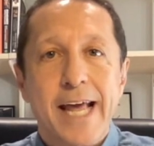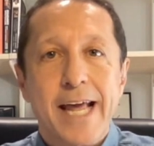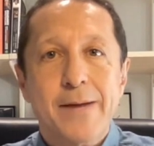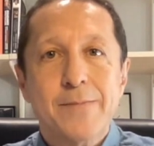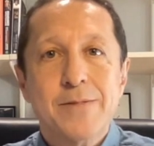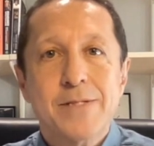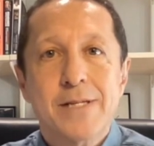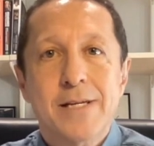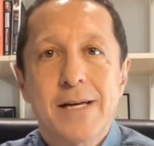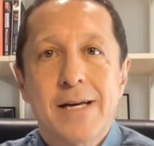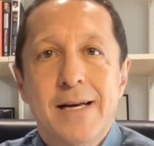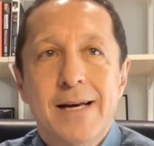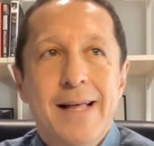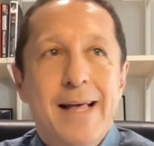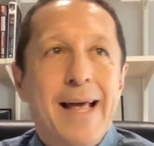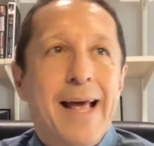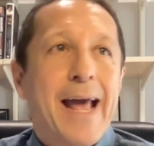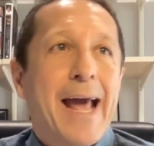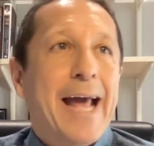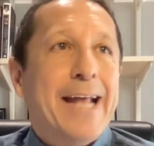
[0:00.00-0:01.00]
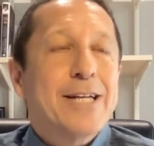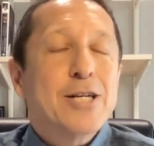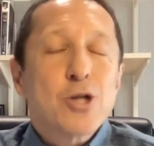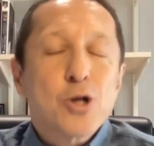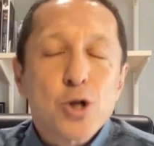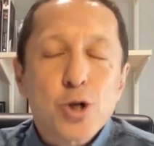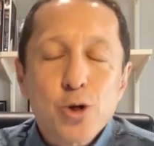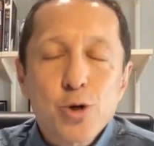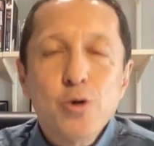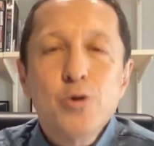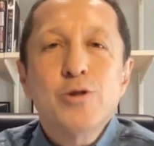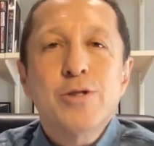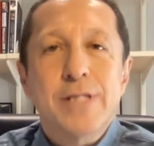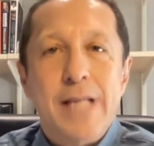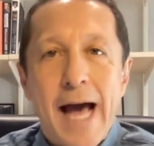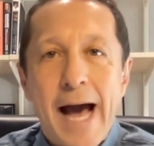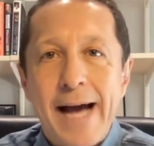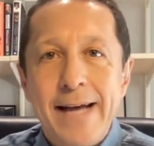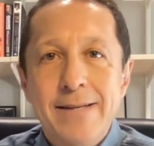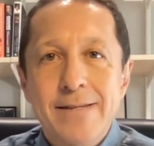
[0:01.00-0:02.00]
games. And you'll lose
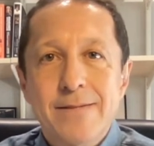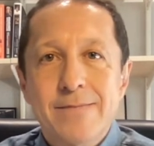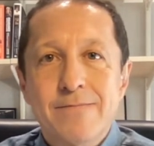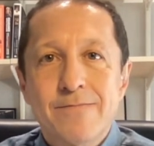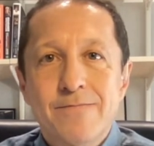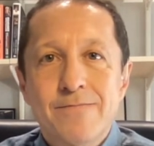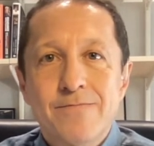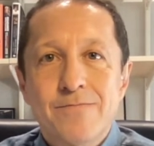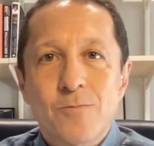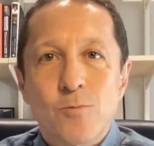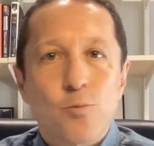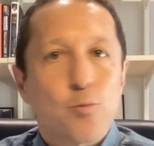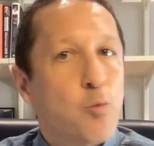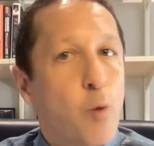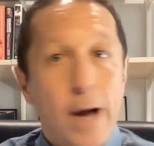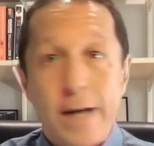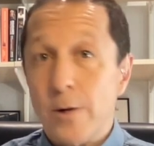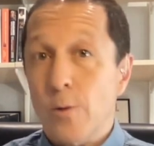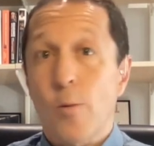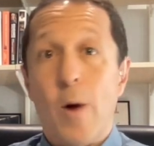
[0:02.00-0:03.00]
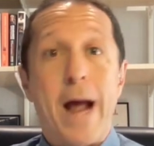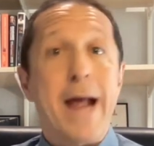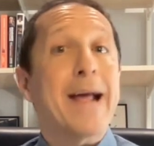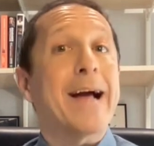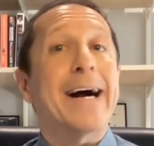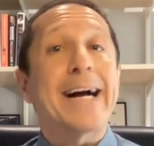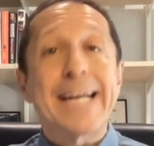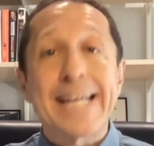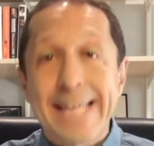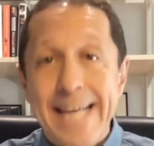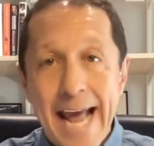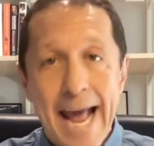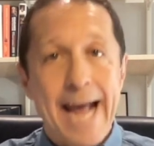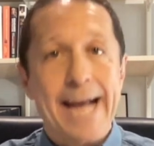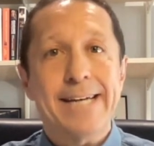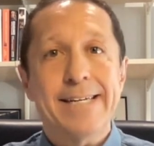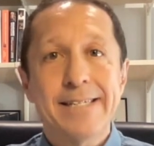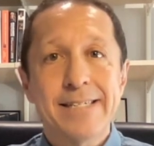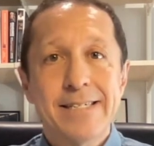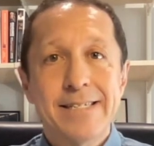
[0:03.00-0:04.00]
that right away
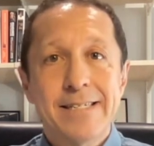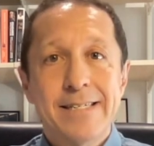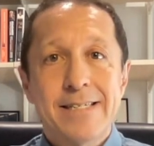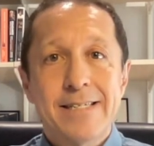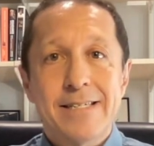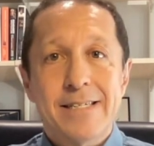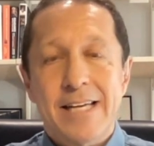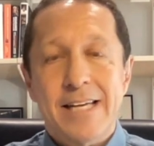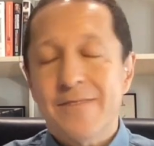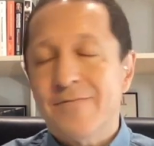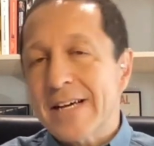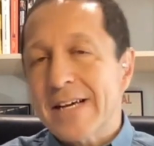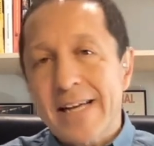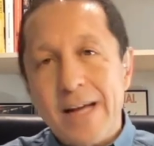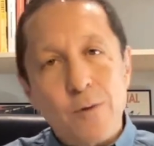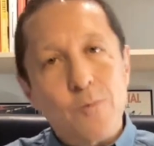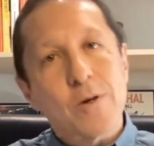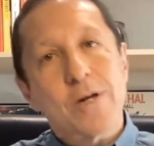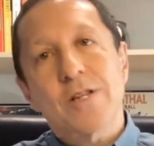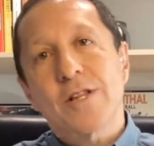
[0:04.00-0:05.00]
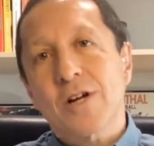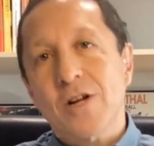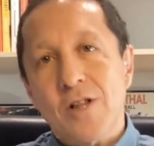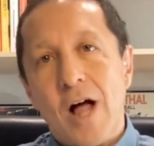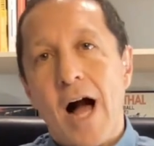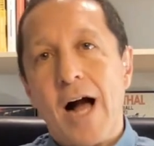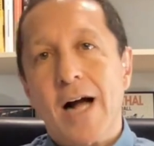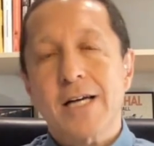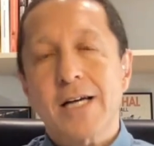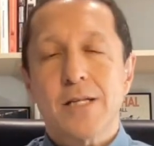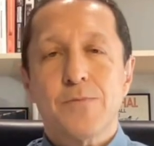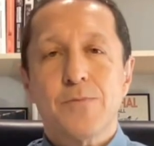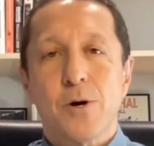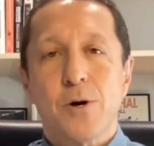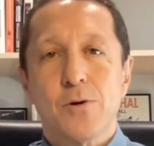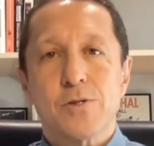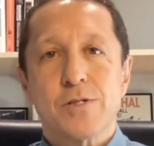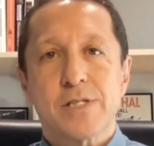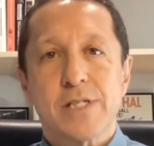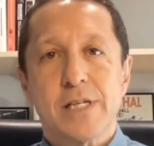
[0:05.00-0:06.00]
again if you get rid of the clock in the
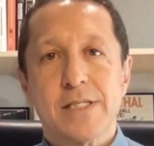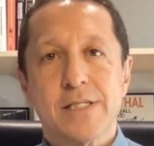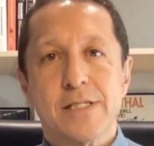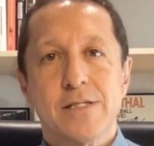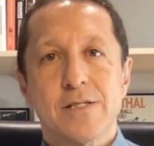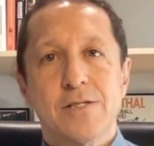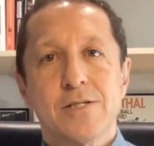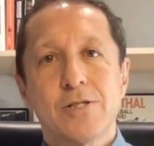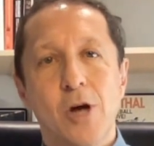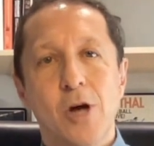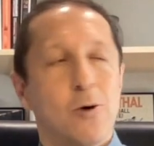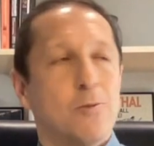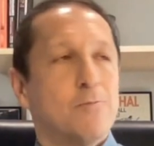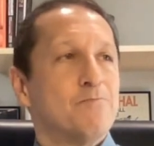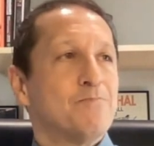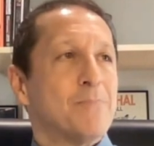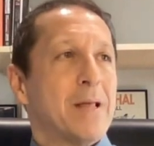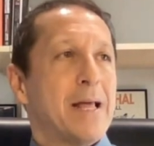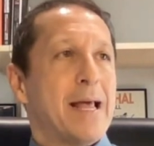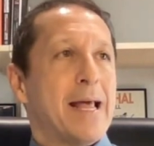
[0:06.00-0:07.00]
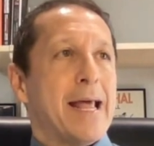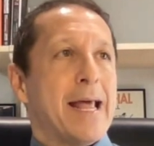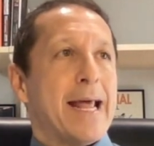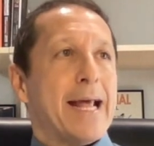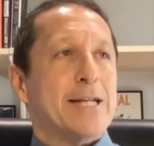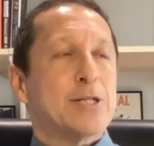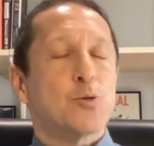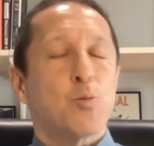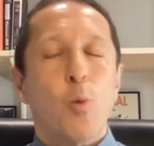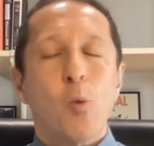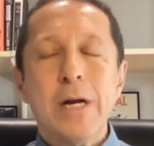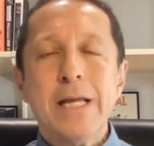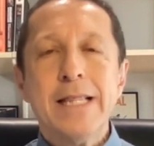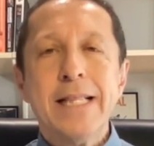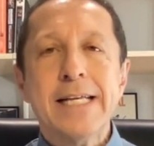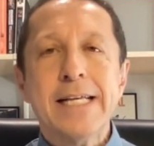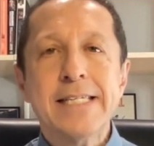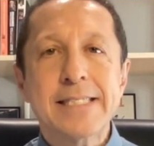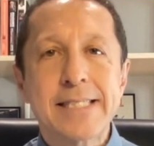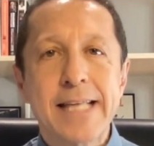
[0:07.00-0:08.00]
postseason. So it's one
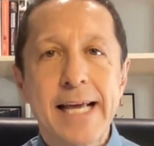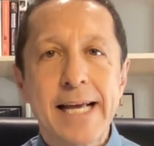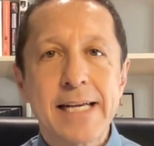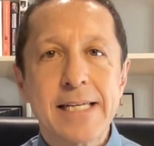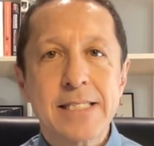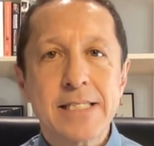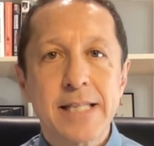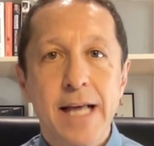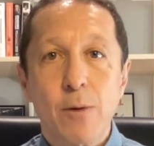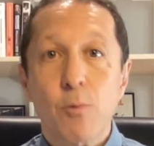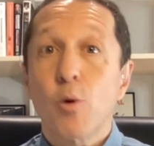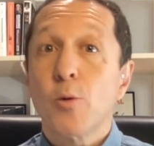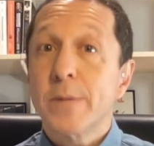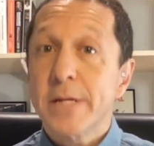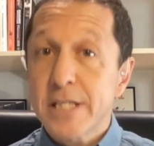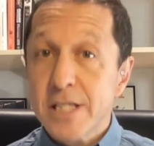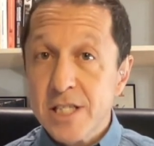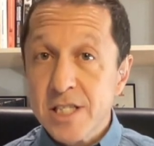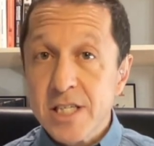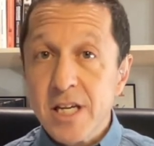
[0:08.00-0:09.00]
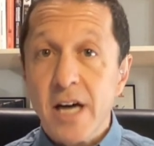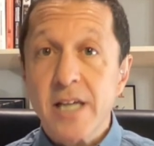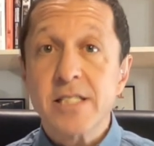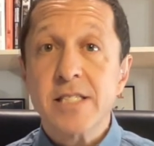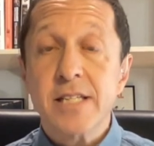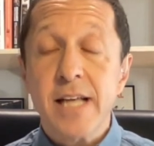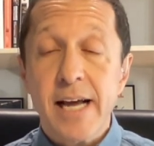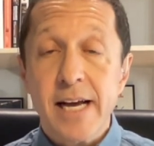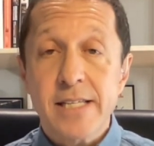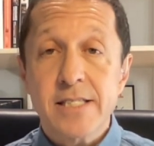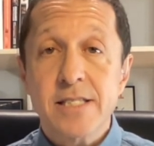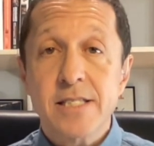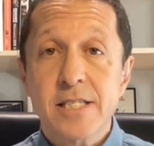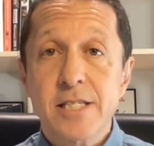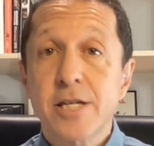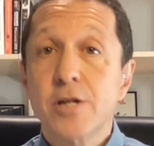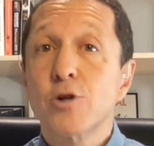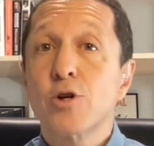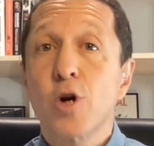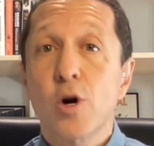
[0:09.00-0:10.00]
of these things that will be discussed as
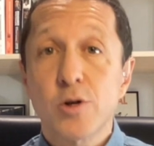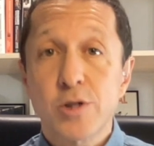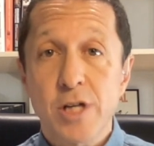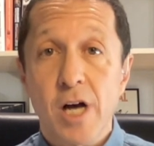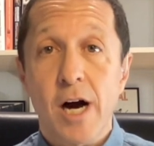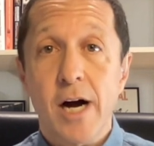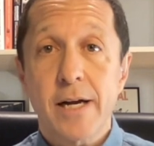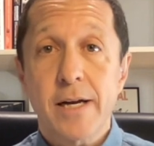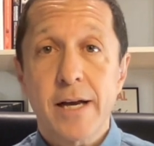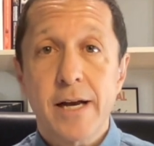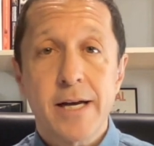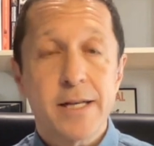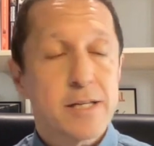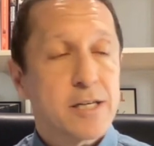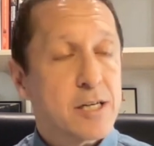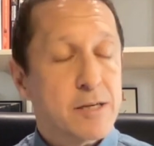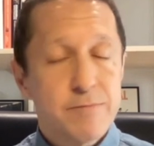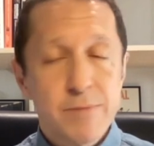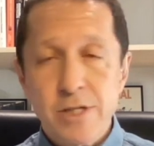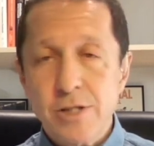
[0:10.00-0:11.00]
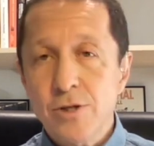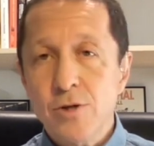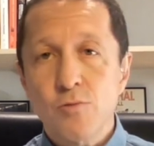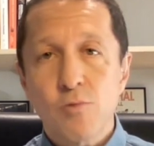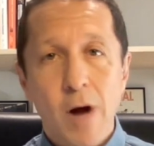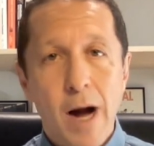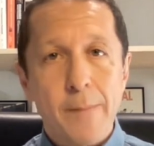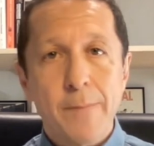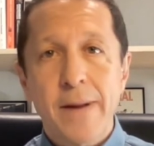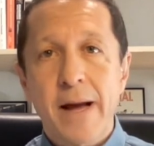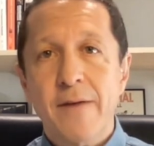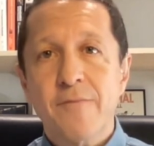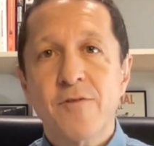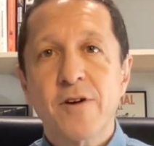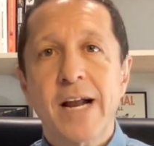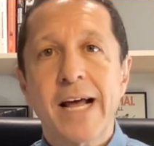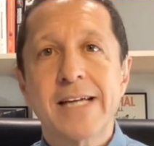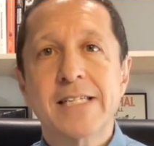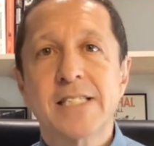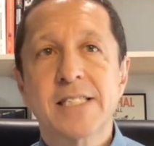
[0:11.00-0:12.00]
the year goes on. And the commissioner, Rob
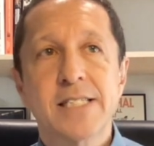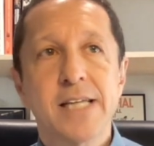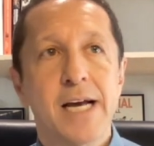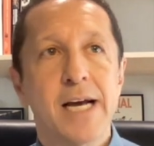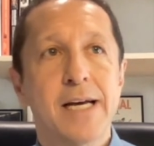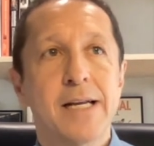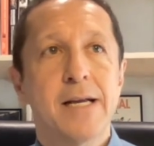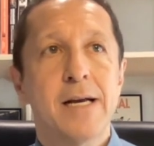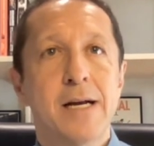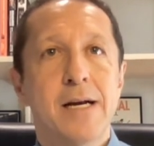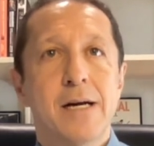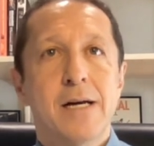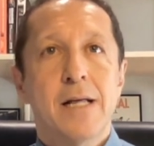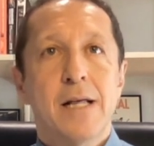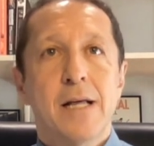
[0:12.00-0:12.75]
Manfred, has said